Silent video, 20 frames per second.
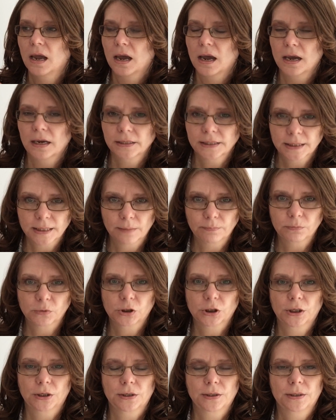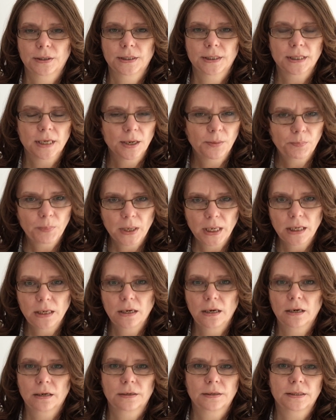assumptions,
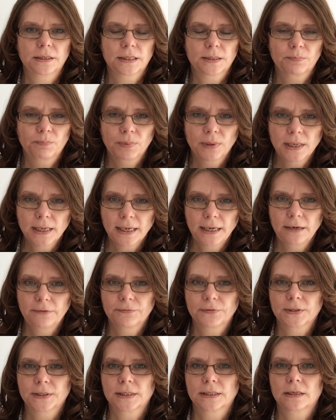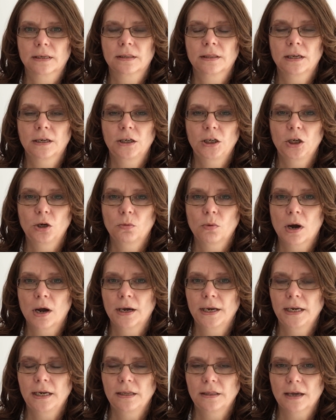opinions, beliefs that you are
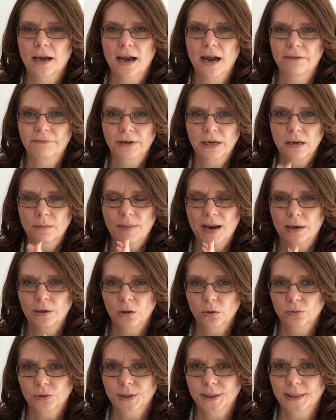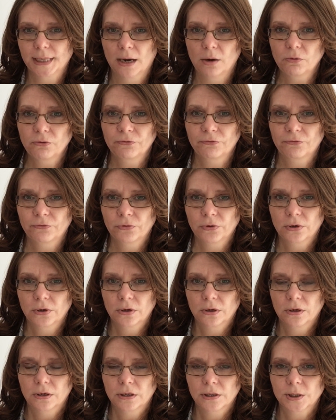either having about yourself.
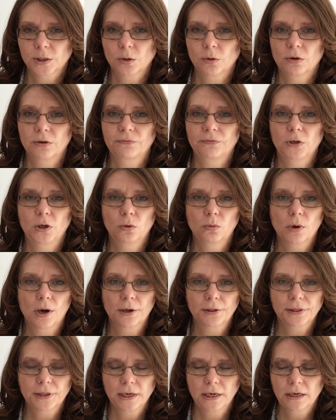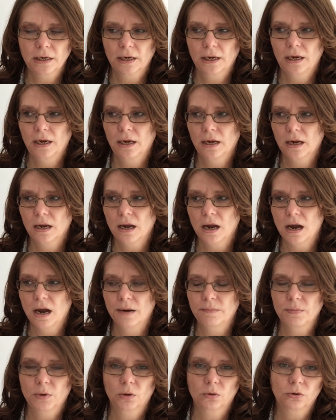So if you are thinking,
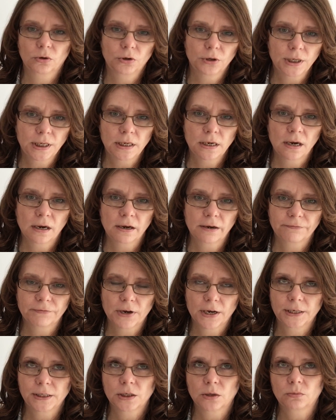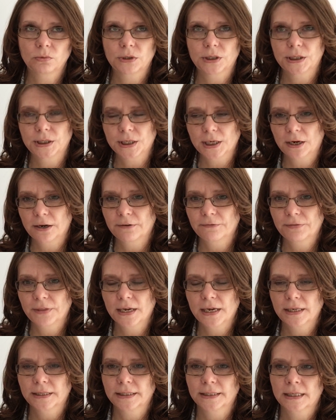I'm not good enough, I don't deserve
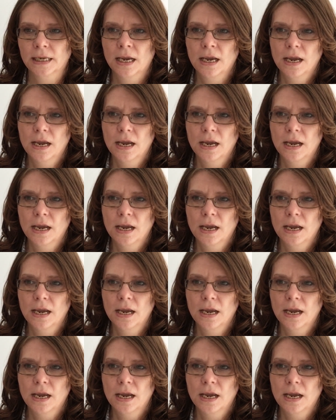this,